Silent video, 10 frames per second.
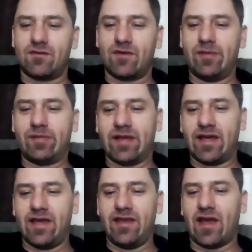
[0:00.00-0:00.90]
a
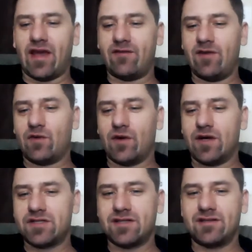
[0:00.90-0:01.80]
replay and you have any
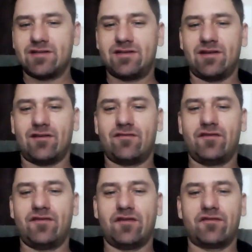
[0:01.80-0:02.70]
questions,
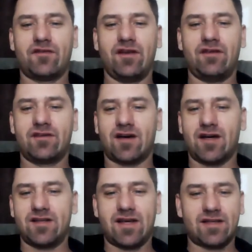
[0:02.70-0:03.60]
feel free to
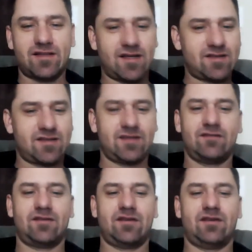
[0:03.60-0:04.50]
contact us.
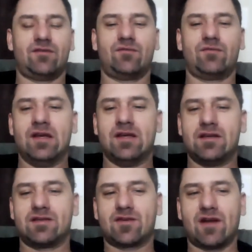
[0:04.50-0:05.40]

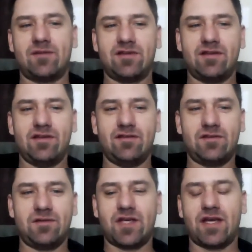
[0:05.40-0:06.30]
Subscribe to the
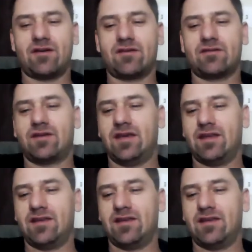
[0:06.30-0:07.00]
YouTube channel. Get